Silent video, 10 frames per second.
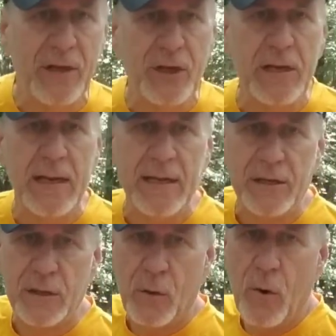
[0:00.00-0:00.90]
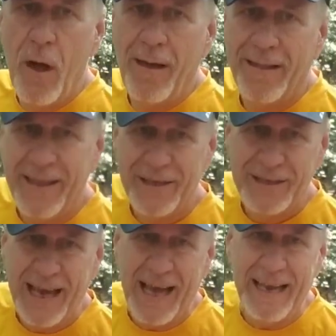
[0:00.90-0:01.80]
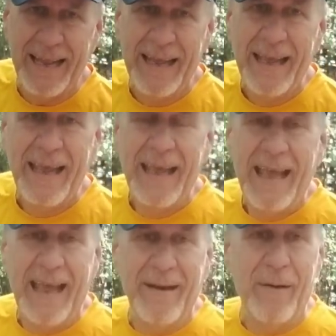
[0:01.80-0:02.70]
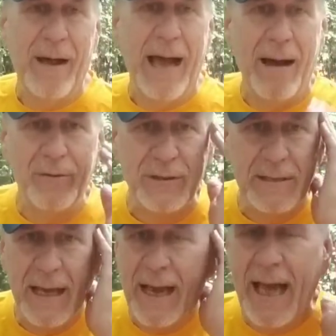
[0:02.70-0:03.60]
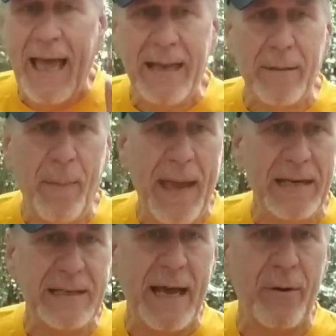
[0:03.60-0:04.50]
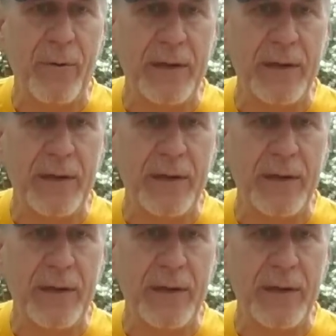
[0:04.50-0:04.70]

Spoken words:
she did sew this side, and I had the pants out on the